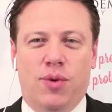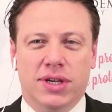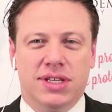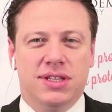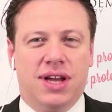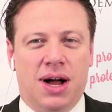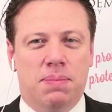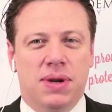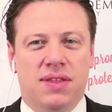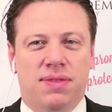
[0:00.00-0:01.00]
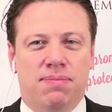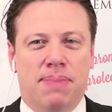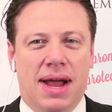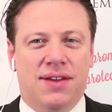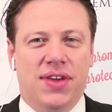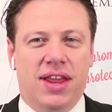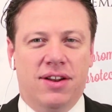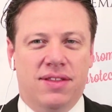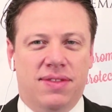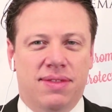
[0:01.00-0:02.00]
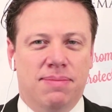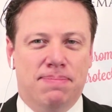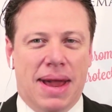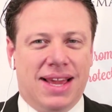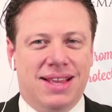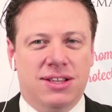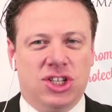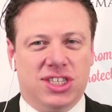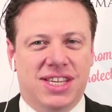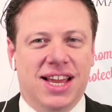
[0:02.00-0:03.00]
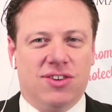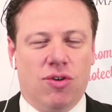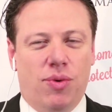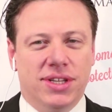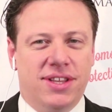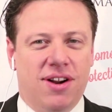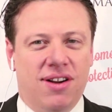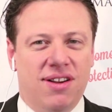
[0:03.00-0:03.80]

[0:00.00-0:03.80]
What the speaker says: wasn't a company back just yet, or was there?